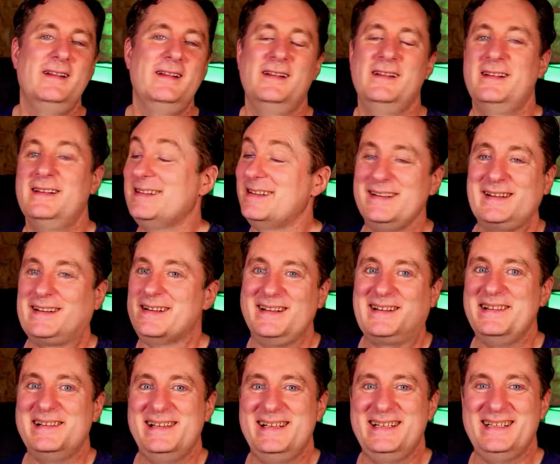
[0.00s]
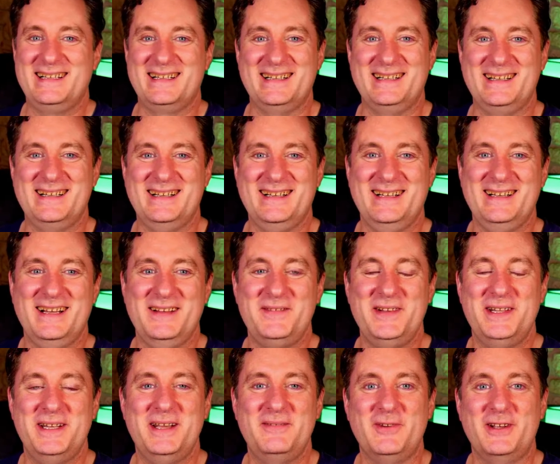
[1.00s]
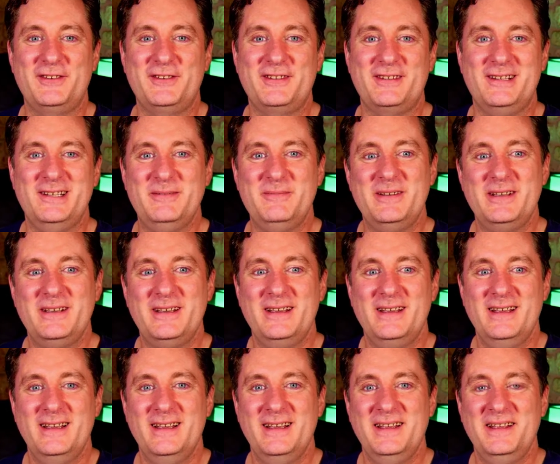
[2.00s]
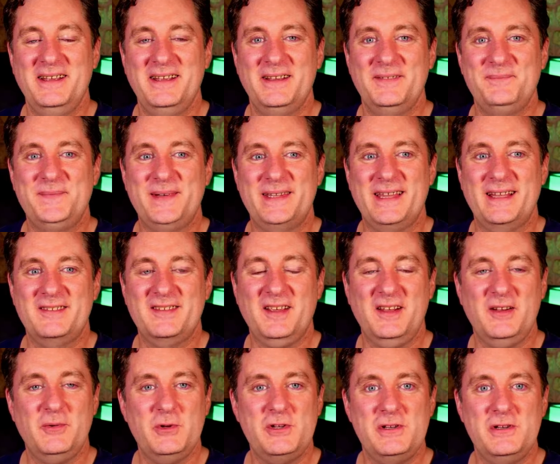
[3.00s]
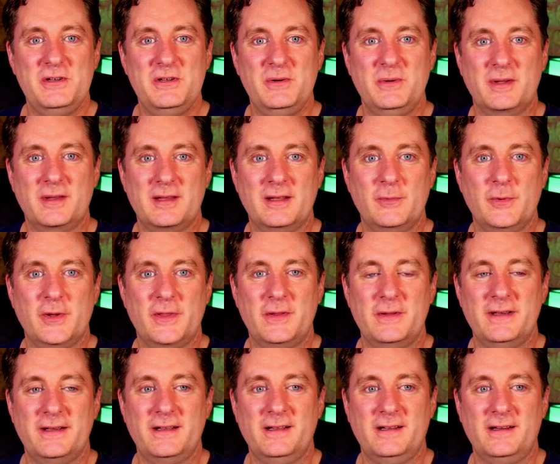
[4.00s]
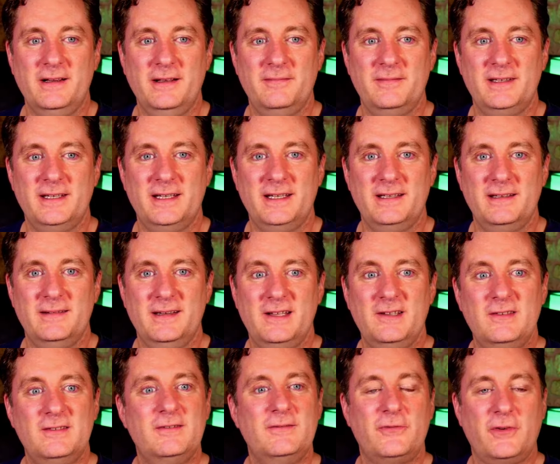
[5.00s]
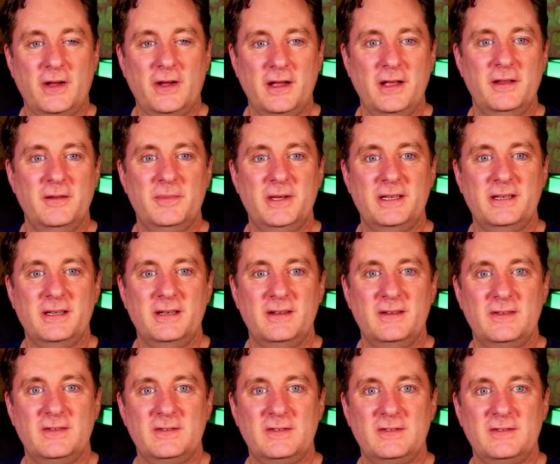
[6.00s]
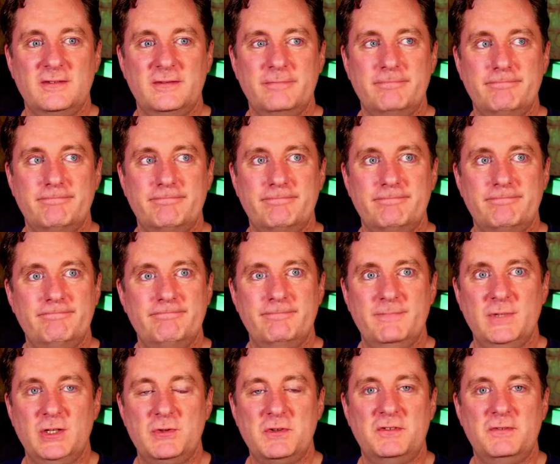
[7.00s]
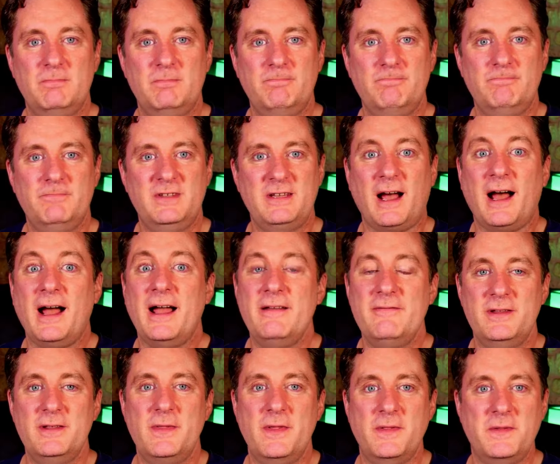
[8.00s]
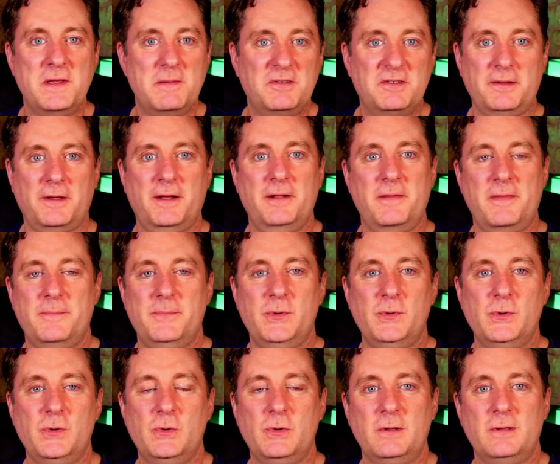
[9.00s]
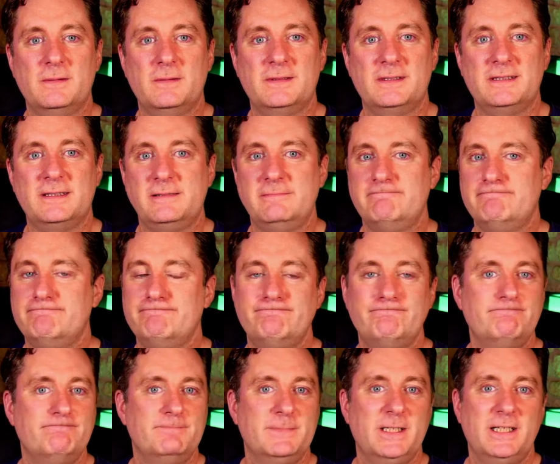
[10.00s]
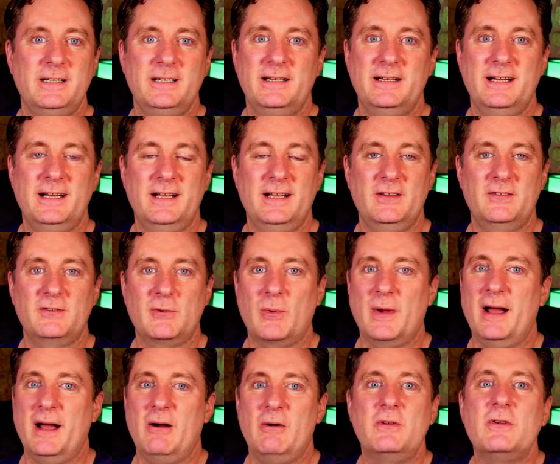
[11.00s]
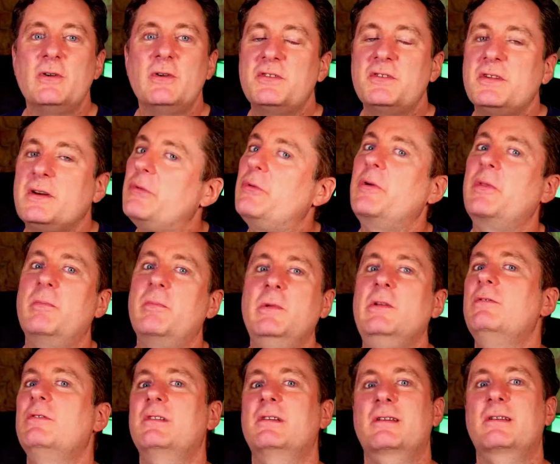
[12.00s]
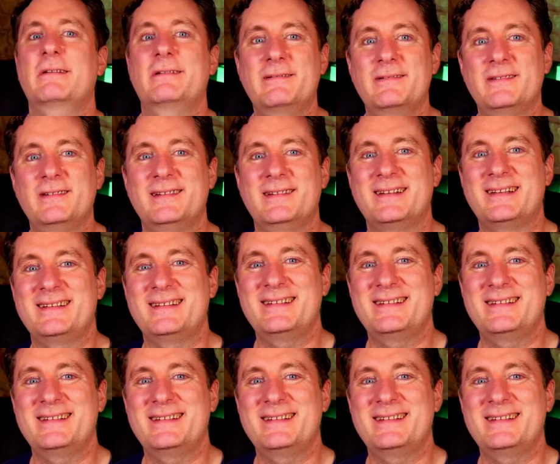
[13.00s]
I haven't had much sleep. But that's kind of what you do with the deadline, and it's fun because you just dive into the deep side of the pool and surround yourself with music, and